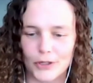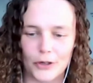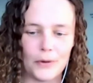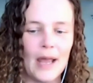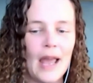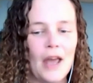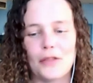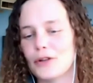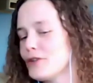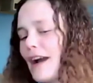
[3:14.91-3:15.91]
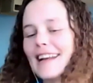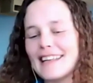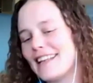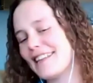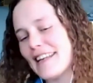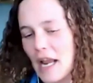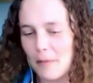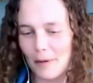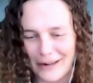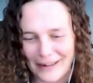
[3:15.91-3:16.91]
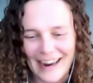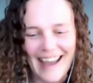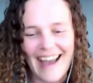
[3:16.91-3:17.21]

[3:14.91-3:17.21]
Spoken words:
to they're trying to eat the neighbor.